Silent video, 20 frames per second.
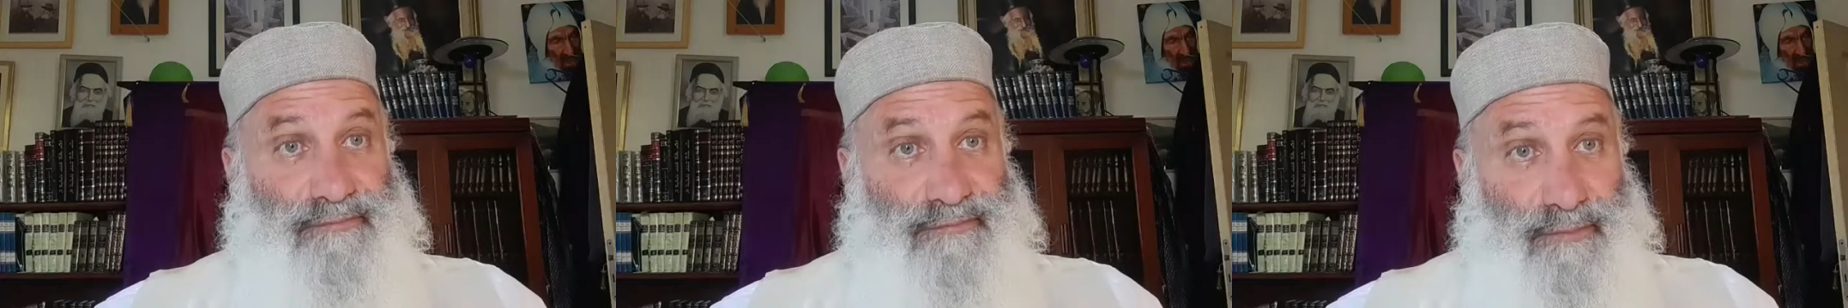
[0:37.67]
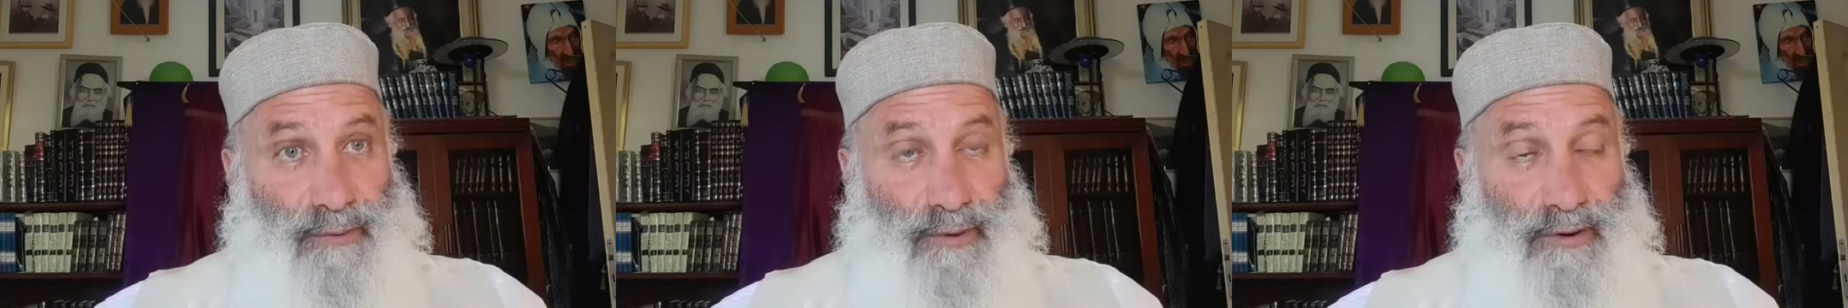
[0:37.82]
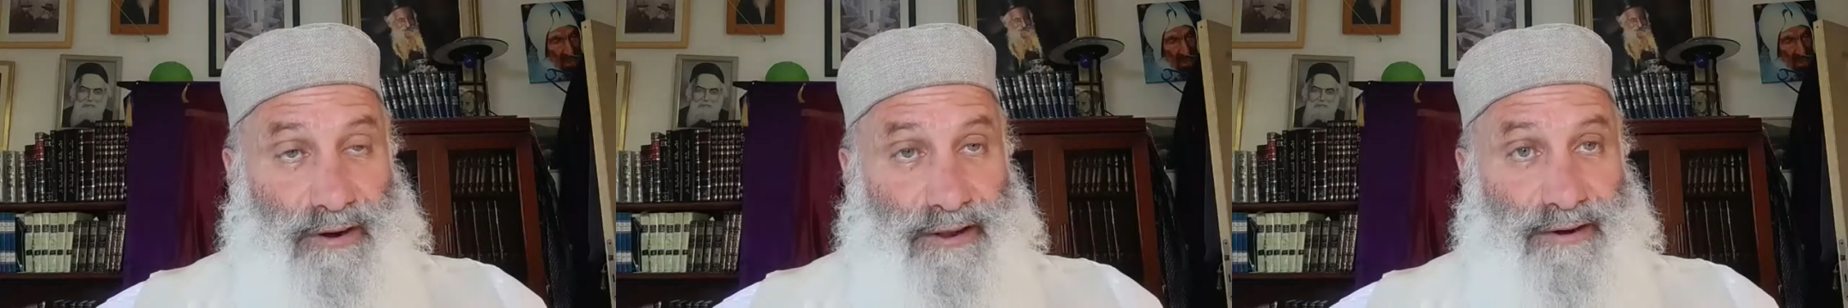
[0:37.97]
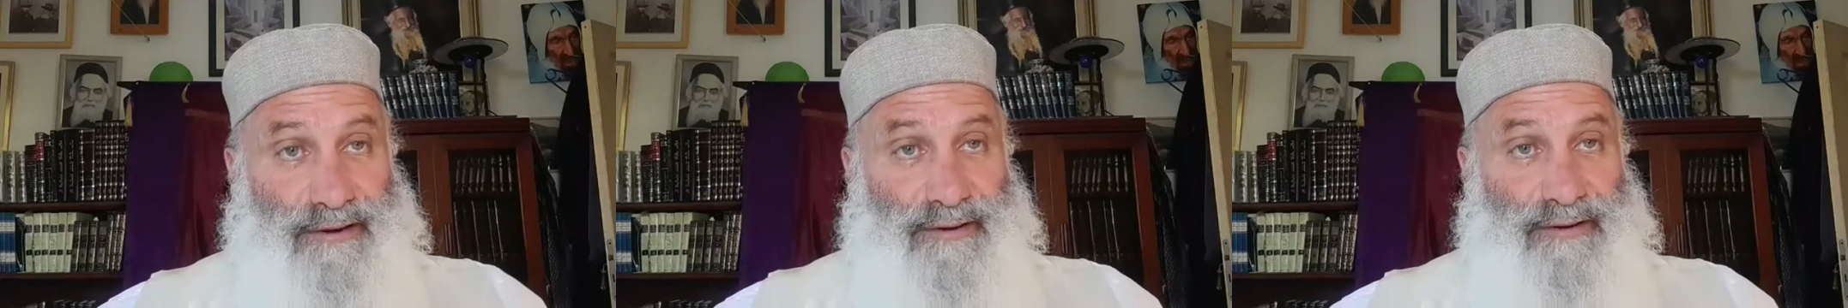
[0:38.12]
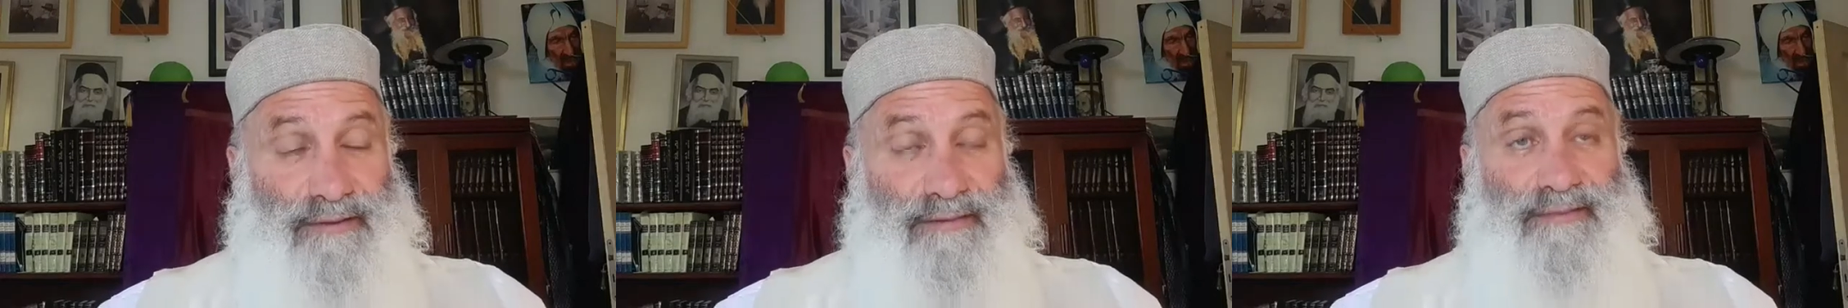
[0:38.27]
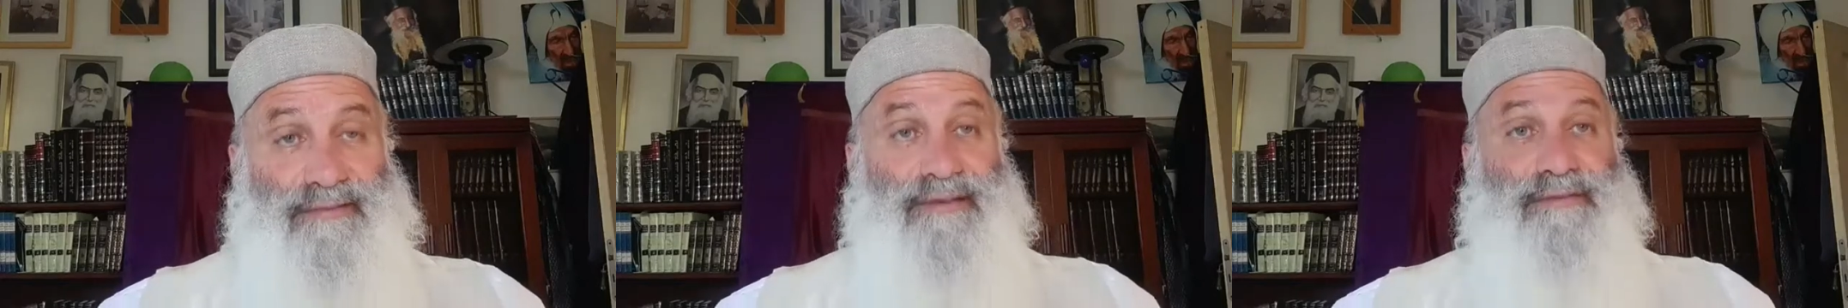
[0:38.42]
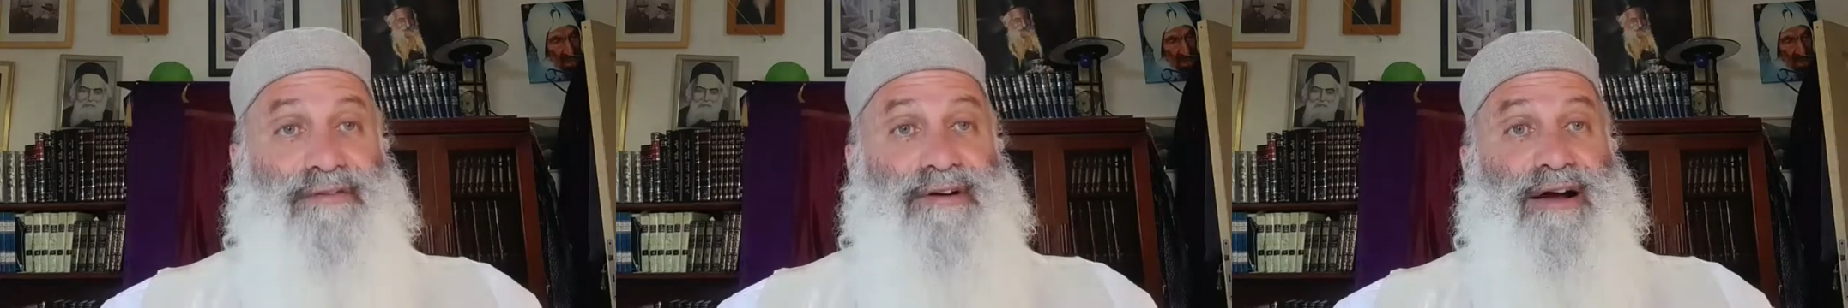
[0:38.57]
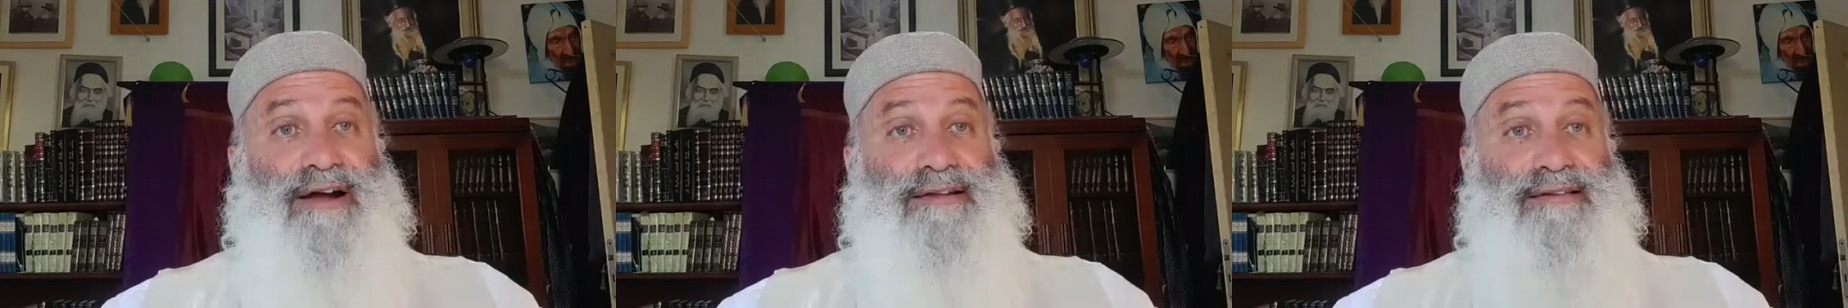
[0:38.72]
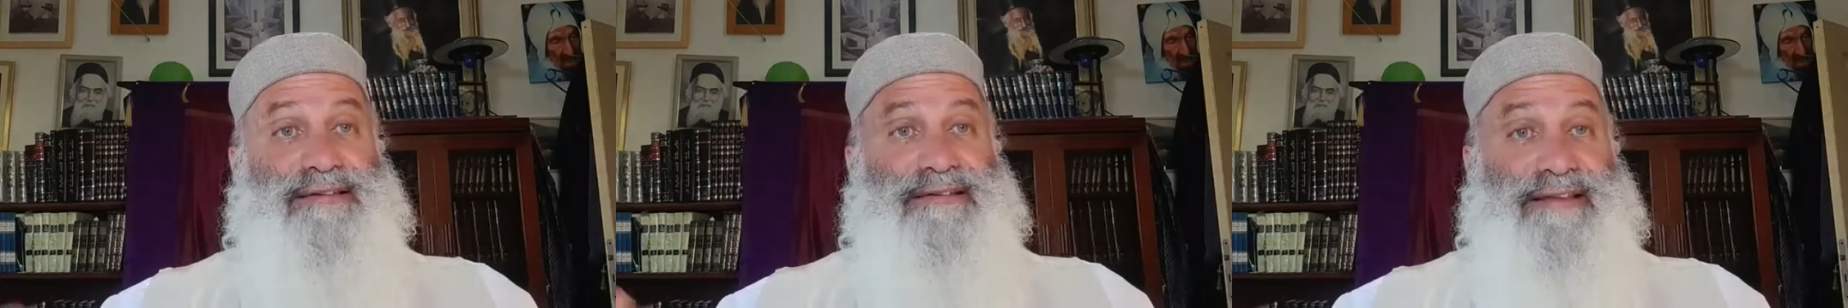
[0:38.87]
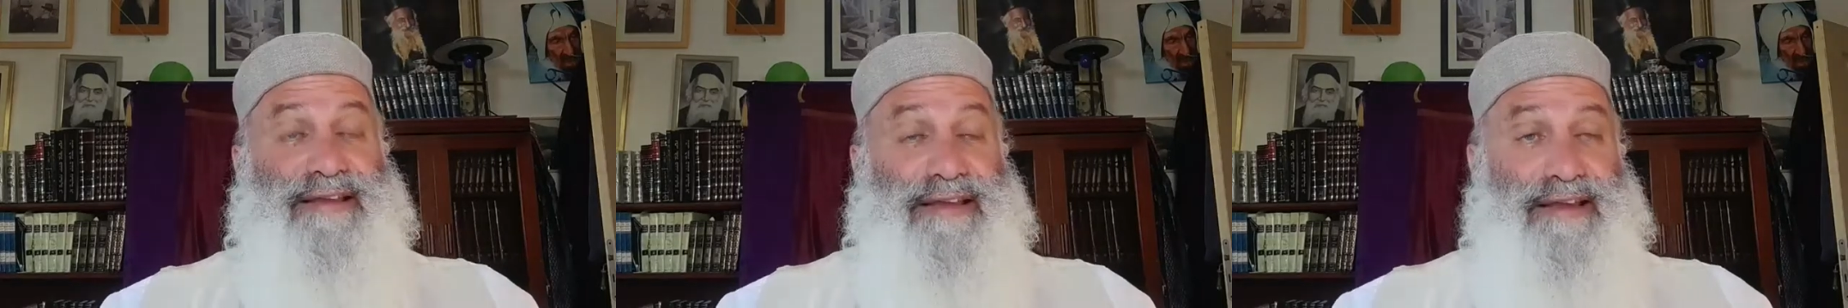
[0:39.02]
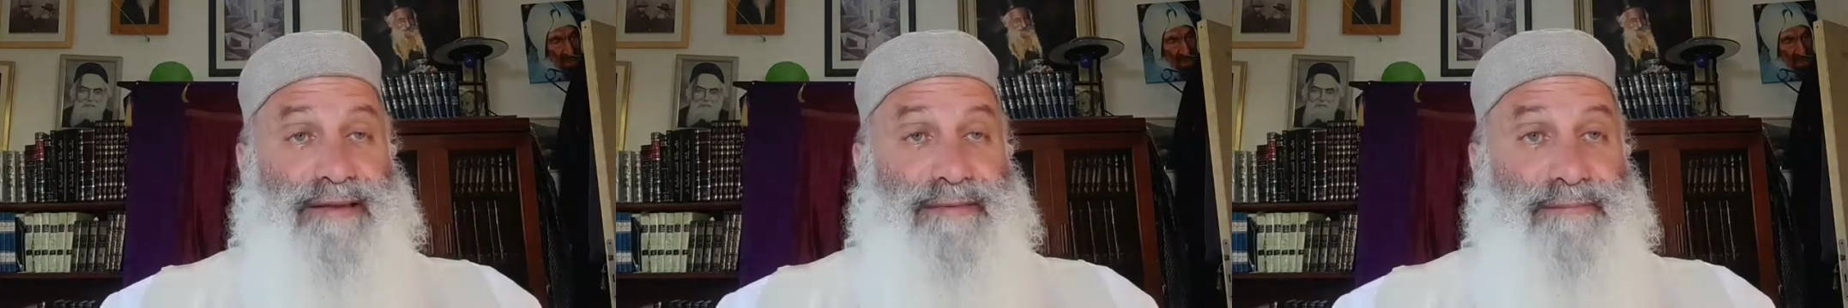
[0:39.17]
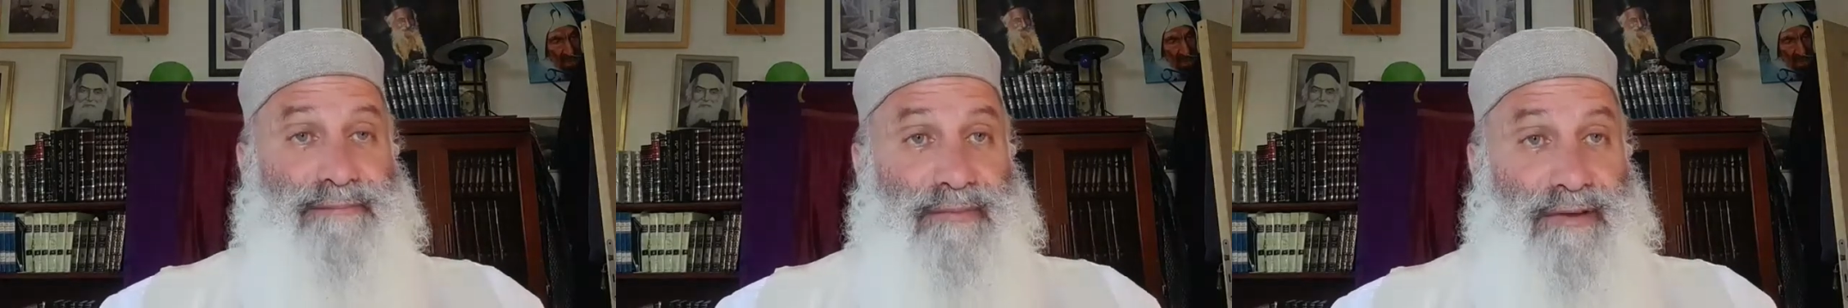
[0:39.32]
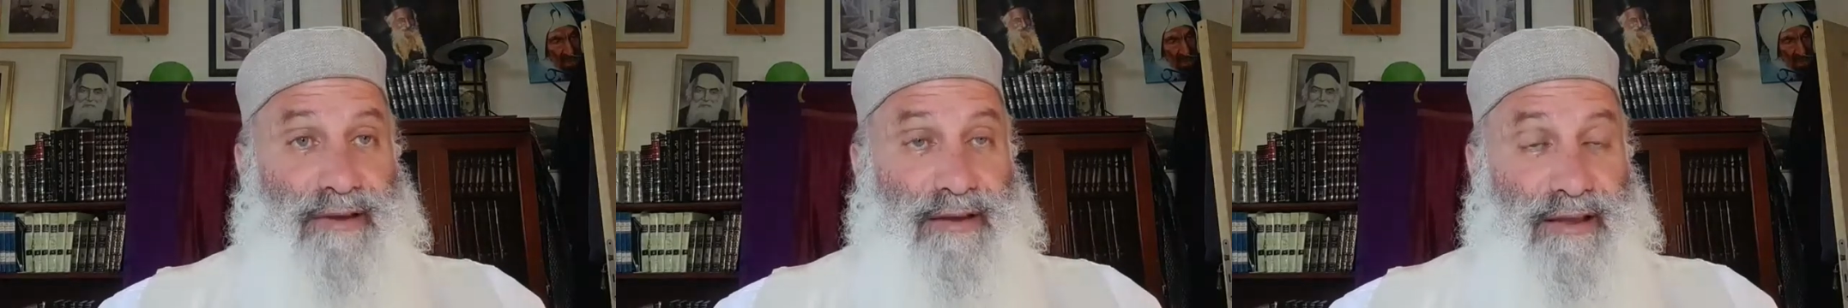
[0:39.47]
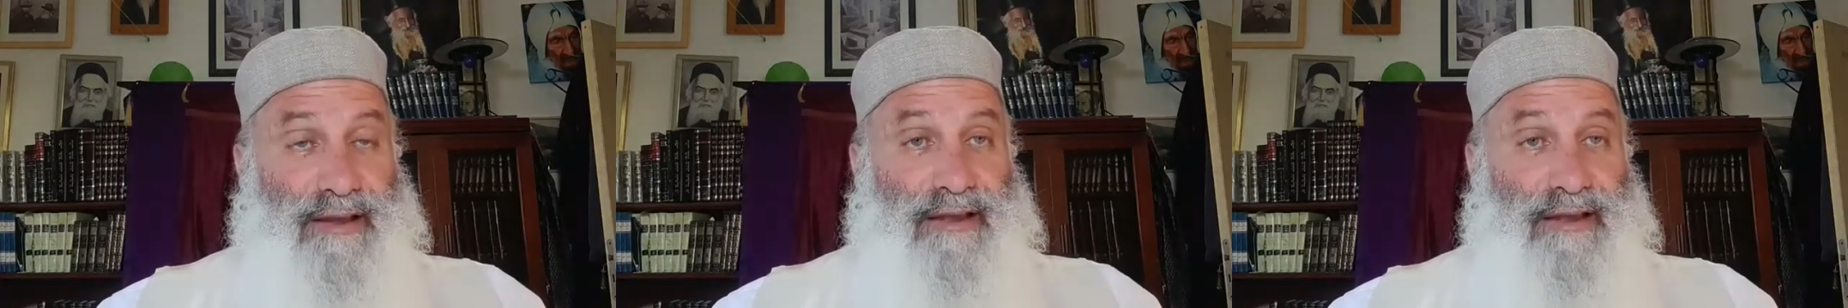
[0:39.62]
four letters of God's name,